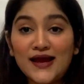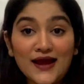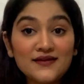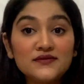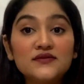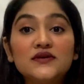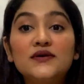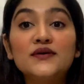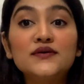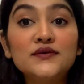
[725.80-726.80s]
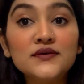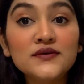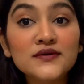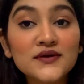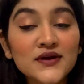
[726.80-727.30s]
And
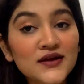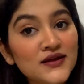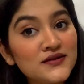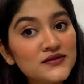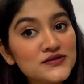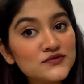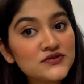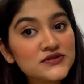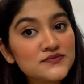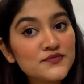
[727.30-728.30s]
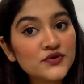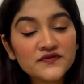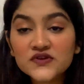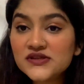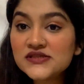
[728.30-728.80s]
this looks
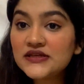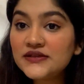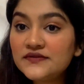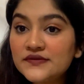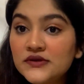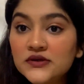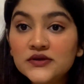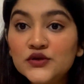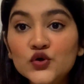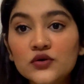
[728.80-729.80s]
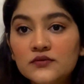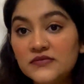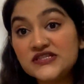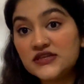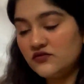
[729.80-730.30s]
beautiful itself. No,
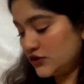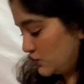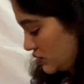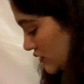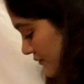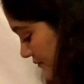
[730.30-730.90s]
but still we'll do it